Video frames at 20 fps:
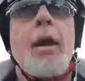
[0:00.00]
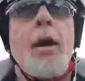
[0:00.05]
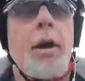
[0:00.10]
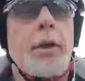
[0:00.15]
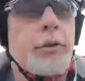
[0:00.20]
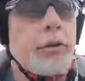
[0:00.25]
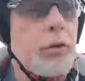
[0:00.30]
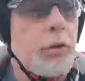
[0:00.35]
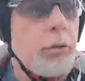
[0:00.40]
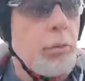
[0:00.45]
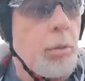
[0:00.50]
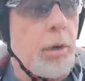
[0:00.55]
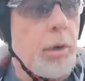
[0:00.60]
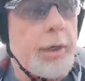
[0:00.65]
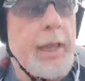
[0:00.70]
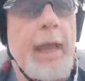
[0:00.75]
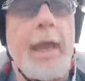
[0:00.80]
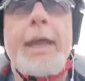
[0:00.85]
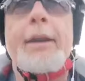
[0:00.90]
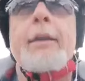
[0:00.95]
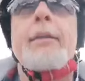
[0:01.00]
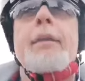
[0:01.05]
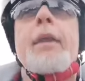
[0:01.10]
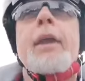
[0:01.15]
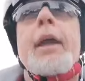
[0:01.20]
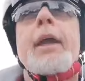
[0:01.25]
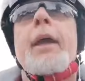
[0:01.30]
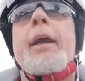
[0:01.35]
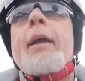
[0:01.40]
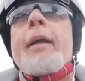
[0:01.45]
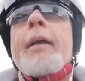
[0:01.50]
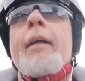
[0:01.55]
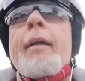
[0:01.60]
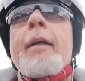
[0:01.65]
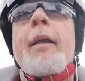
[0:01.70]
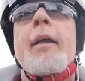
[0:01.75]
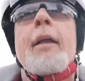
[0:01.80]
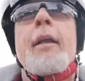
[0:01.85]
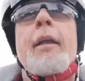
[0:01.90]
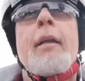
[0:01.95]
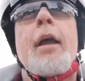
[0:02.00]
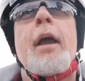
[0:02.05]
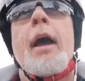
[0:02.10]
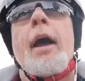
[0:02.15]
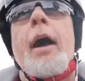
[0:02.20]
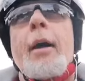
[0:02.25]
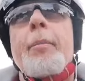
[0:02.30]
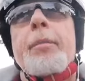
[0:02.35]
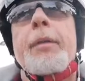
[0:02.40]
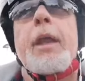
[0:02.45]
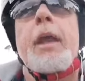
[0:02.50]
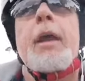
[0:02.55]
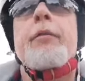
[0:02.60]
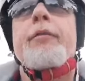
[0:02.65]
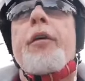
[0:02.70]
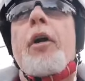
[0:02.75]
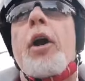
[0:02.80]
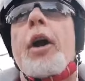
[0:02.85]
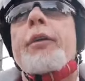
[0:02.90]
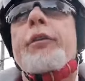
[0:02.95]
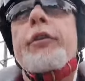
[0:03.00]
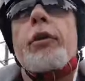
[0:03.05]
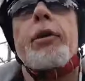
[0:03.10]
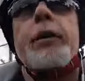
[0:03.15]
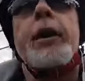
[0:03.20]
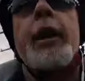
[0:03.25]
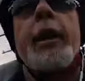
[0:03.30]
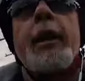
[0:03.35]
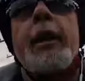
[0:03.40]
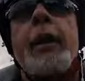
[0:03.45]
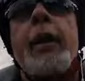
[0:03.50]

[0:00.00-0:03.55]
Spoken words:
I do want to add in there advice on